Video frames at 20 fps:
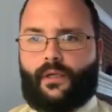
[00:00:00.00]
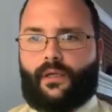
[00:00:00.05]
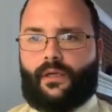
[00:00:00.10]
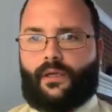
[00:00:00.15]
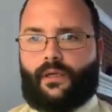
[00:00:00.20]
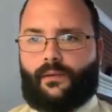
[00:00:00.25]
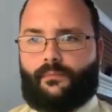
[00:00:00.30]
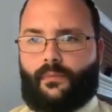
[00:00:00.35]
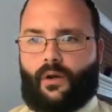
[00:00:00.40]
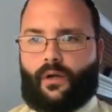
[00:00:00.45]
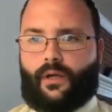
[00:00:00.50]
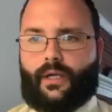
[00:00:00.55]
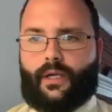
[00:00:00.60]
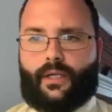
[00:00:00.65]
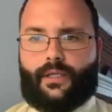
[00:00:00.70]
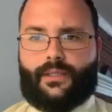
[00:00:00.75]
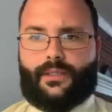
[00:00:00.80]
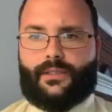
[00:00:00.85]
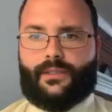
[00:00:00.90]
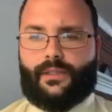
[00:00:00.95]

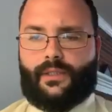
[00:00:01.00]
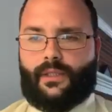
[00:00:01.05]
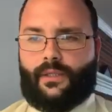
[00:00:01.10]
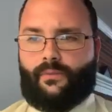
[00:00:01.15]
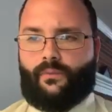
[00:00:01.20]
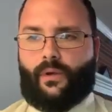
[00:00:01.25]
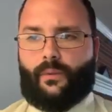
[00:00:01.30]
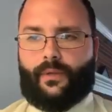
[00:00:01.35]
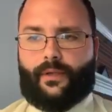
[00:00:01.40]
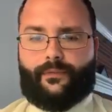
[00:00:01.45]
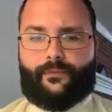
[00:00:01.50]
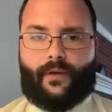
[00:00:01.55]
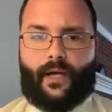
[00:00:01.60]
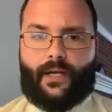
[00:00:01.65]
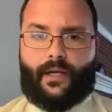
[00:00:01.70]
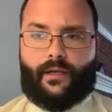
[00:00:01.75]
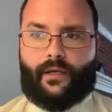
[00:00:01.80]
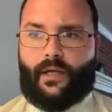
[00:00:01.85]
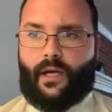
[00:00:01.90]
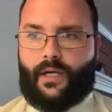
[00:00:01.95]
Marketing is where we define
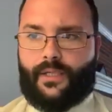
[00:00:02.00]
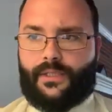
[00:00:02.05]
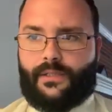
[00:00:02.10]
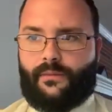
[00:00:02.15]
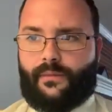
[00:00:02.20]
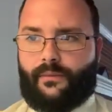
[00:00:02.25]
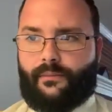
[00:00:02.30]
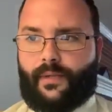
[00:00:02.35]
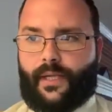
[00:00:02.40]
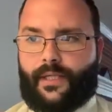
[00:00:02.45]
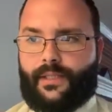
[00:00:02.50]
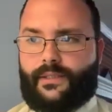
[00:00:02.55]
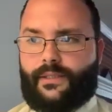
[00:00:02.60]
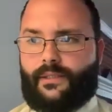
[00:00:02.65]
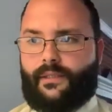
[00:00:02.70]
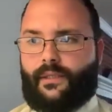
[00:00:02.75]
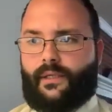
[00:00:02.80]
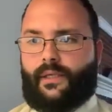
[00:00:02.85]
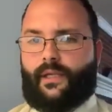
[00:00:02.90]
our customer base